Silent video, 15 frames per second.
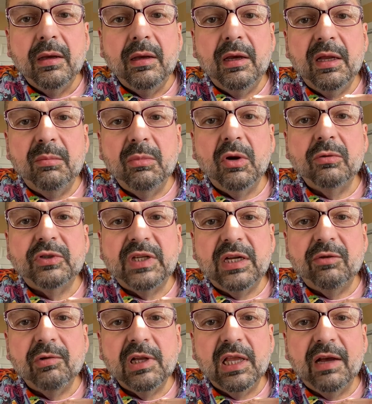In most
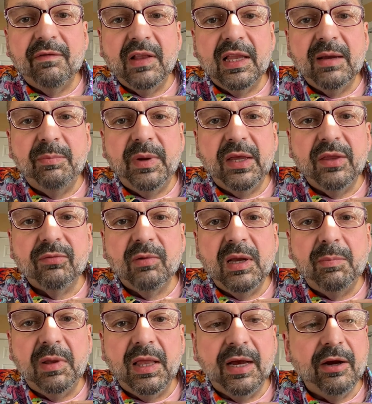entry-level
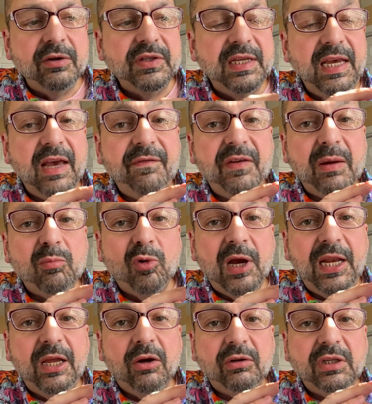MP3 players, the FM
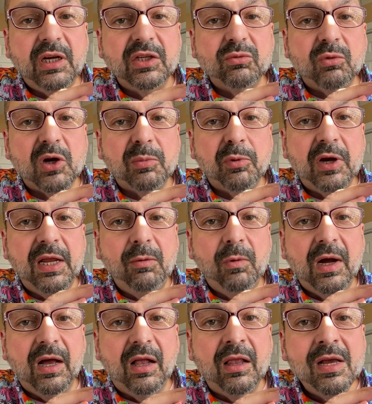radio does work pretty
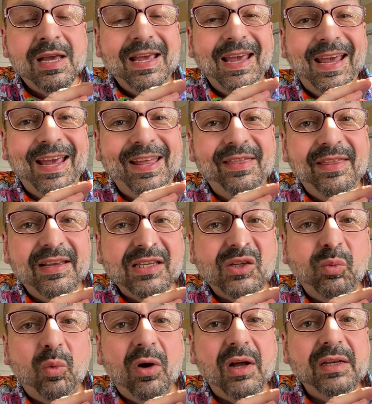well, and this
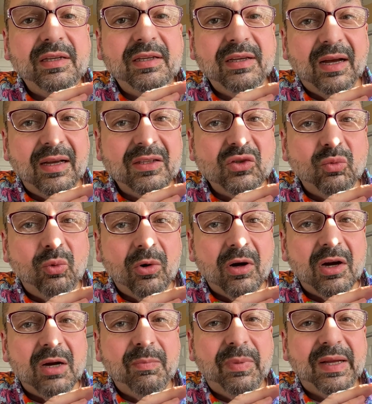one does
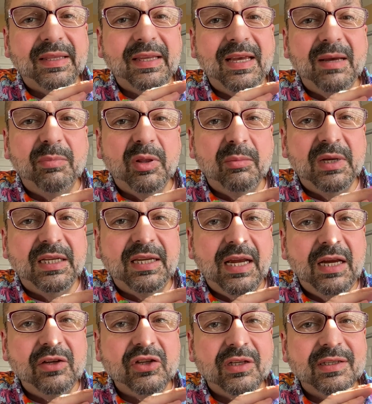work, but the
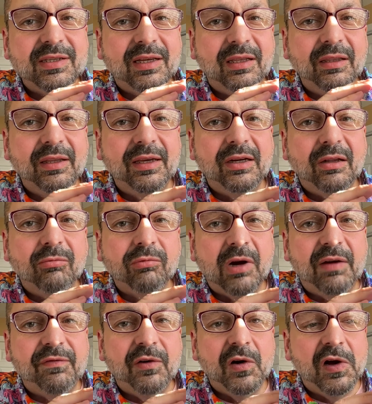implementation's a little
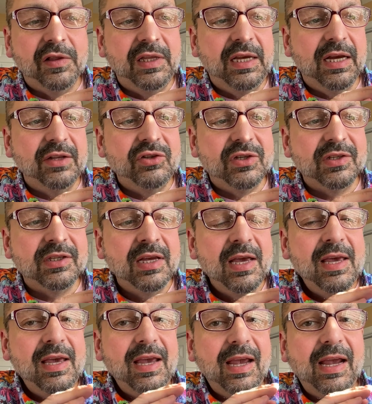rougher on the edges,
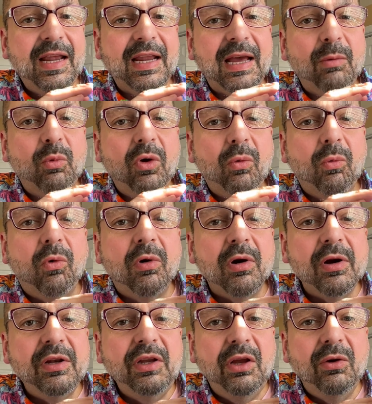and I will
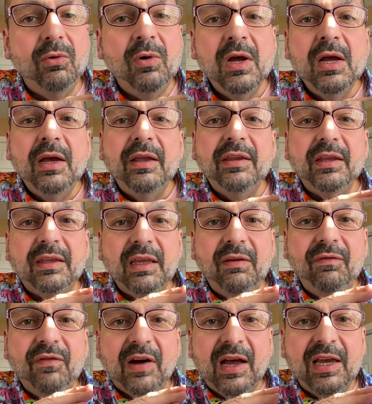warn you that the
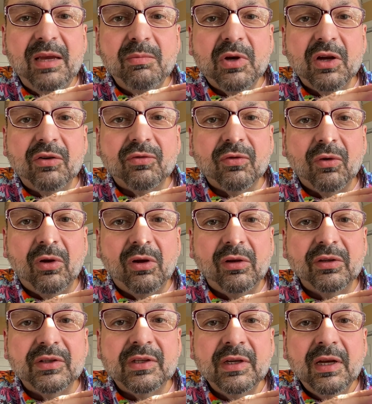volume
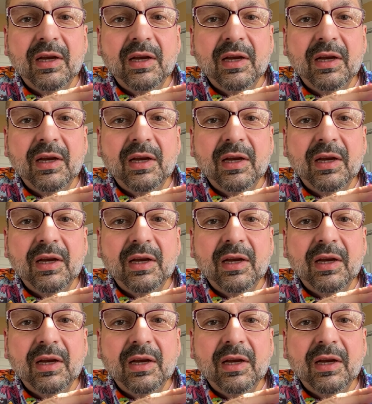controls